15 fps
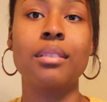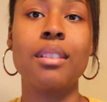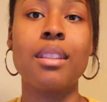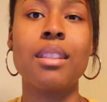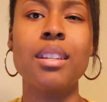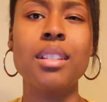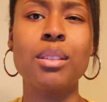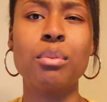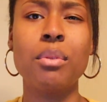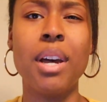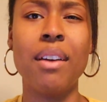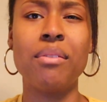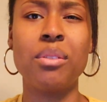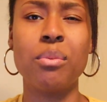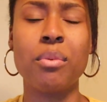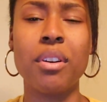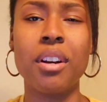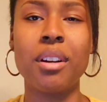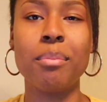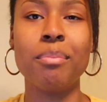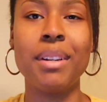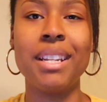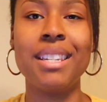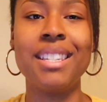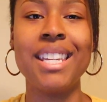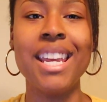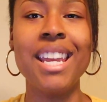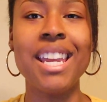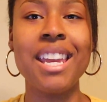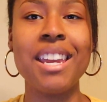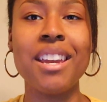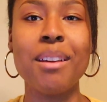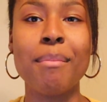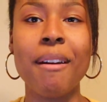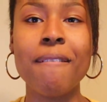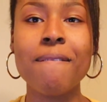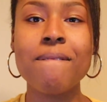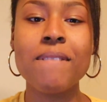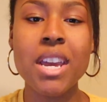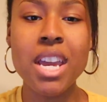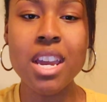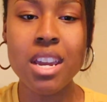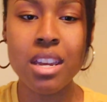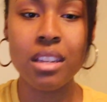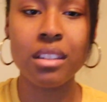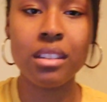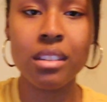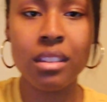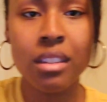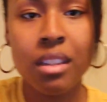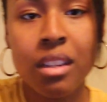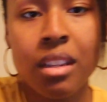This will have to work, but dang it, my face.